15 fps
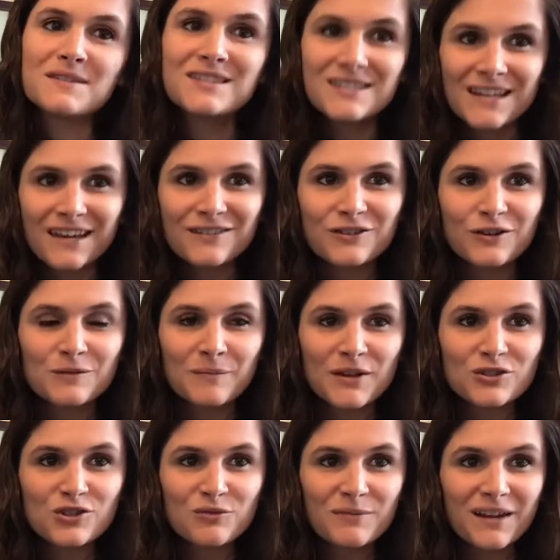standard
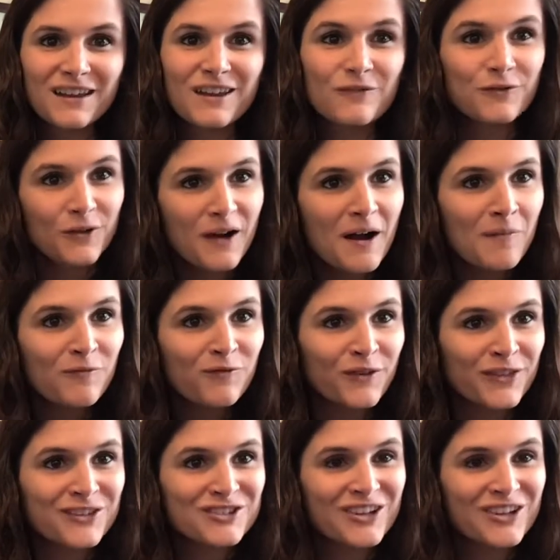measurement if you're up for the